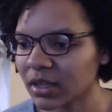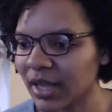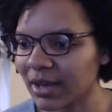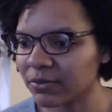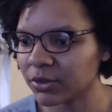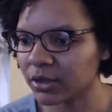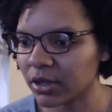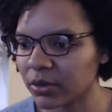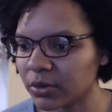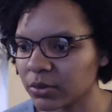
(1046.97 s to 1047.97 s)

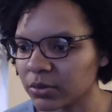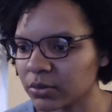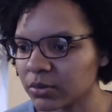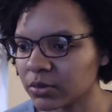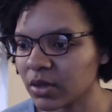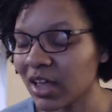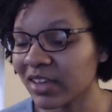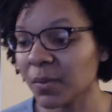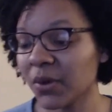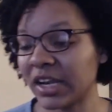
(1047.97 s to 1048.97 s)
Everglow.
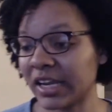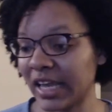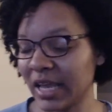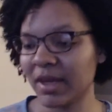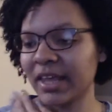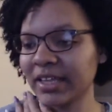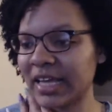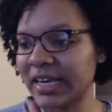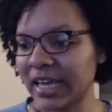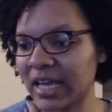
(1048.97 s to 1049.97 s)
That's a pretty name. I like
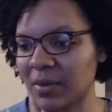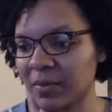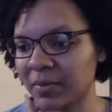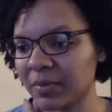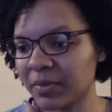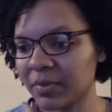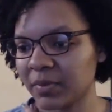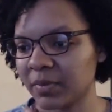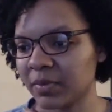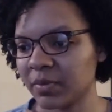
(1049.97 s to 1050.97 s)
that name.
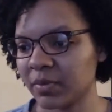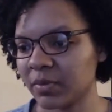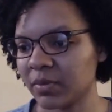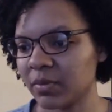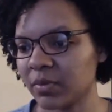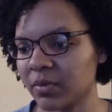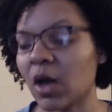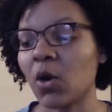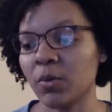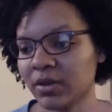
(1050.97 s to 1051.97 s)

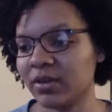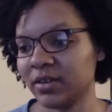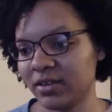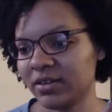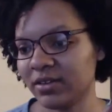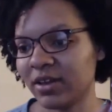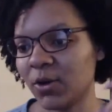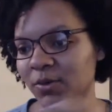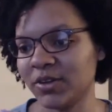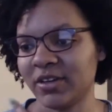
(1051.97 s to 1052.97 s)
I hope
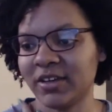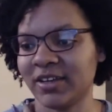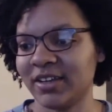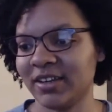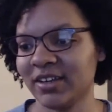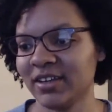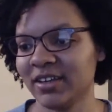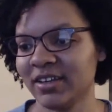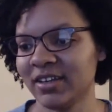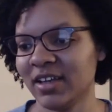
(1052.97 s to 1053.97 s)
they're good.
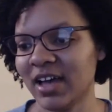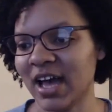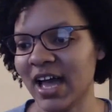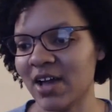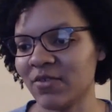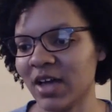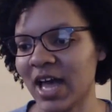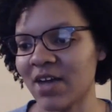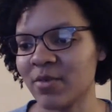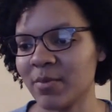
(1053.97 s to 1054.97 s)
I
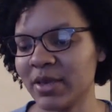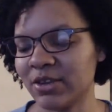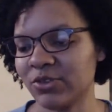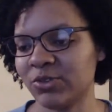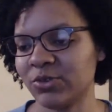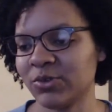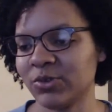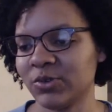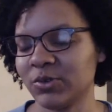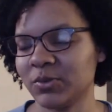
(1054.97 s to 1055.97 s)
haven't been
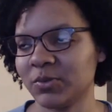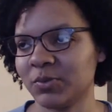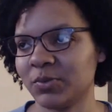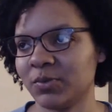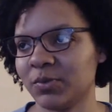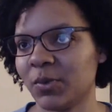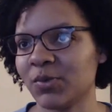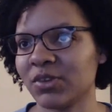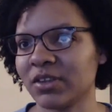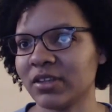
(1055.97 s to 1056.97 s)
into
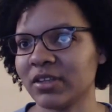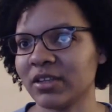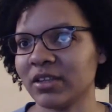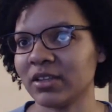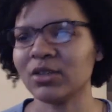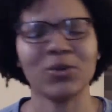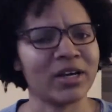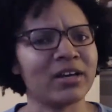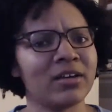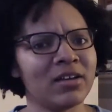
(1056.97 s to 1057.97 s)
what was the
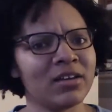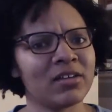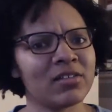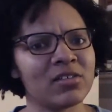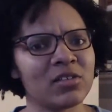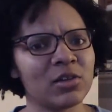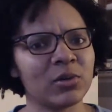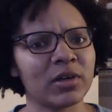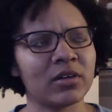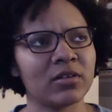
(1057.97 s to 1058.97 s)
Luna since
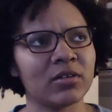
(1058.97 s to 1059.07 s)
Luna,